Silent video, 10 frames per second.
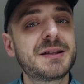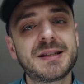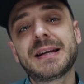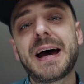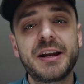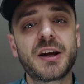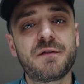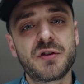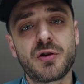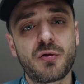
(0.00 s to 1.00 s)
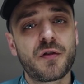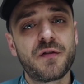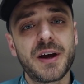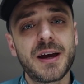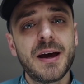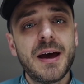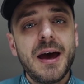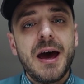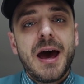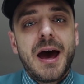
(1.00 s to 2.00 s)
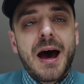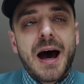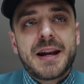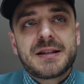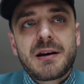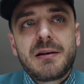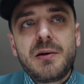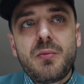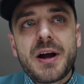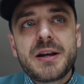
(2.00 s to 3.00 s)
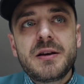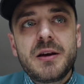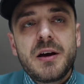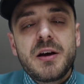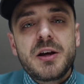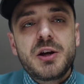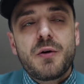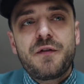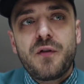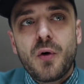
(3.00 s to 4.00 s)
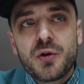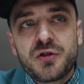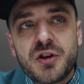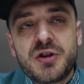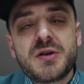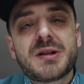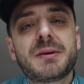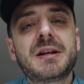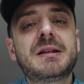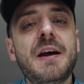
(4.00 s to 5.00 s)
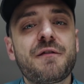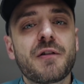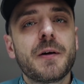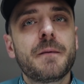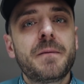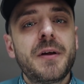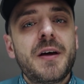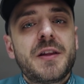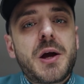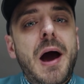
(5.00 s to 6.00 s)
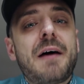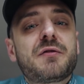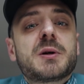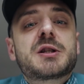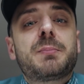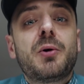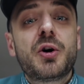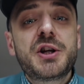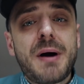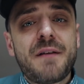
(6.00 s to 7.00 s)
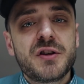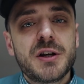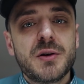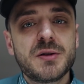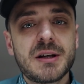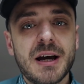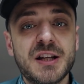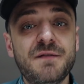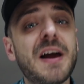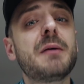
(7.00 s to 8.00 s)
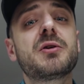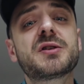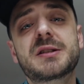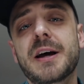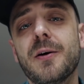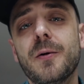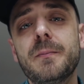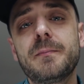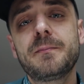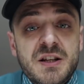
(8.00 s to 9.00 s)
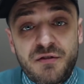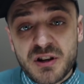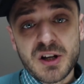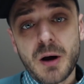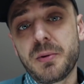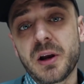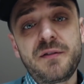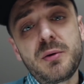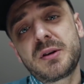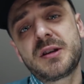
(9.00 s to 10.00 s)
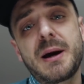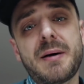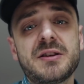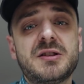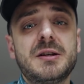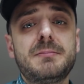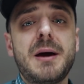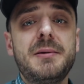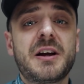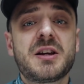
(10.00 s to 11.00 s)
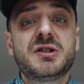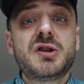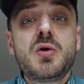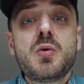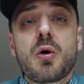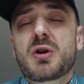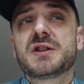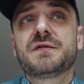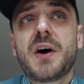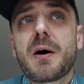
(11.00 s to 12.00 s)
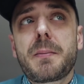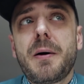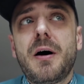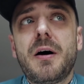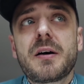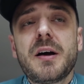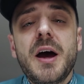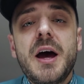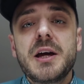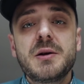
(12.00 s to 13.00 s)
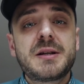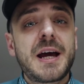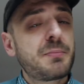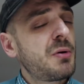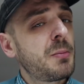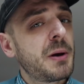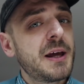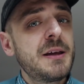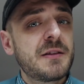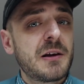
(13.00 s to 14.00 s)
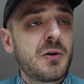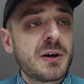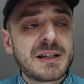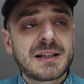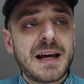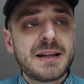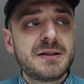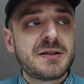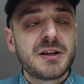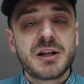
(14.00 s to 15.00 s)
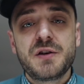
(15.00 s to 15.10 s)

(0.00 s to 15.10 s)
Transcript: understanding of photography, and it's only when you're forced to do something different that you have to explore new avenues and develop your skill. So for example, if you were to go out to maybe like a zoo or a safari park, you'd take probably the longest lens that